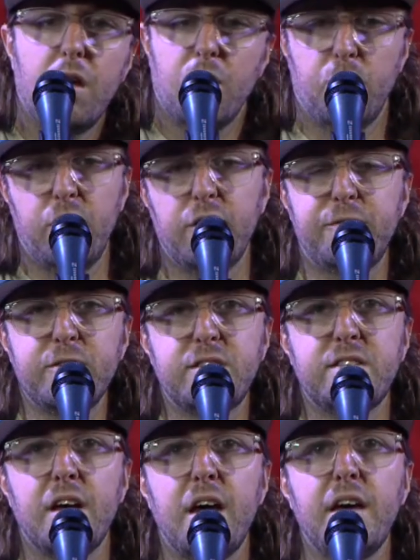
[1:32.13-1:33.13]
River
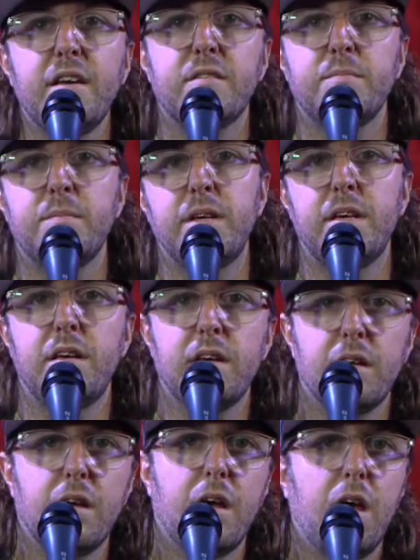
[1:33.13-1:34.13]
take me,
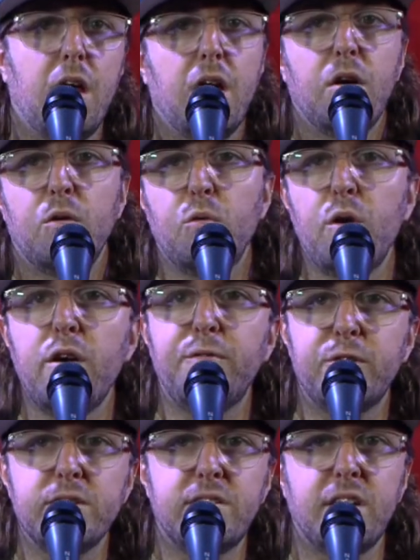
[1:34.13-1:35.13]

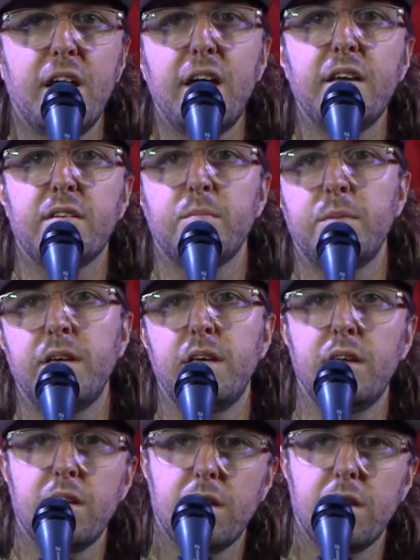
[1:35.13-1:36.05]
river take me,